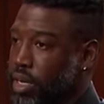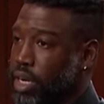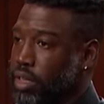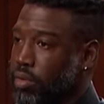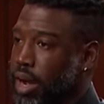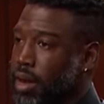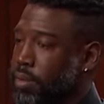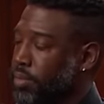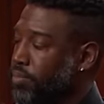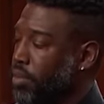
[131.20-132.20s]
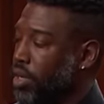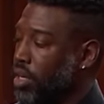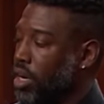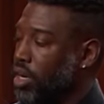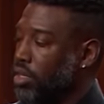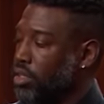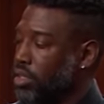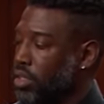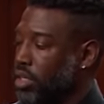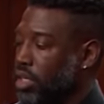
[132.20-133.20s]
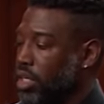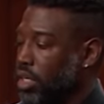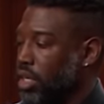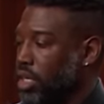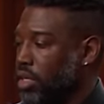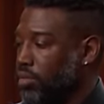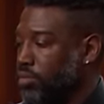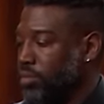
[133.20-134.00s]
cut the wrap on the car, he